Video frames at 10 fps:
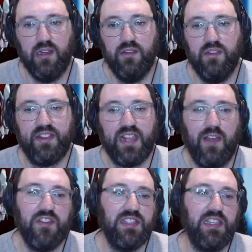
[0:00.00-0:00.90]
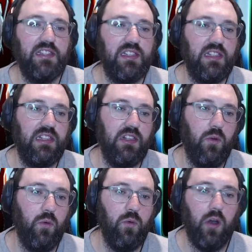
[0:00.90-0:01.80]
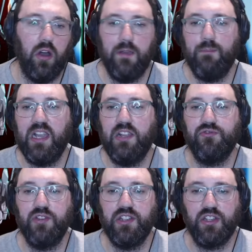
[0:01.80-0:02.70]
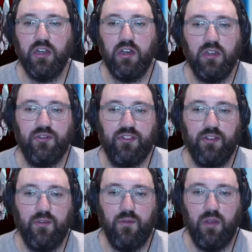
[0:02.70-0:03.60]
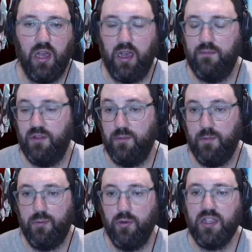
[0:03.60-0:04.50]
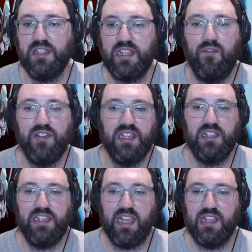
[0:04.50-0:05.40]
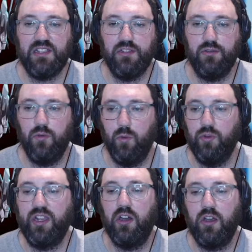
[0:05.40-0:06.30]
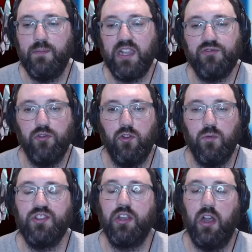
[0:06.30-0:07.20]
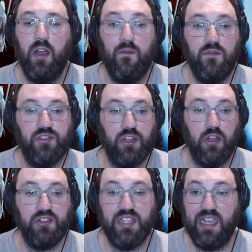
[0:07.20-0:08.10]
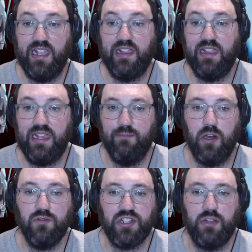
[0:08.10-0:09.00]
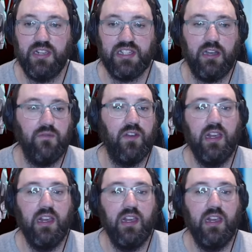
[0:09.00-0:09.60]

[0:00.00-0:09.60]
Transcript: The deficit to all Iron Patriot shards, the points deficit to get to all the Iron Patriot orb shards in the milestone itself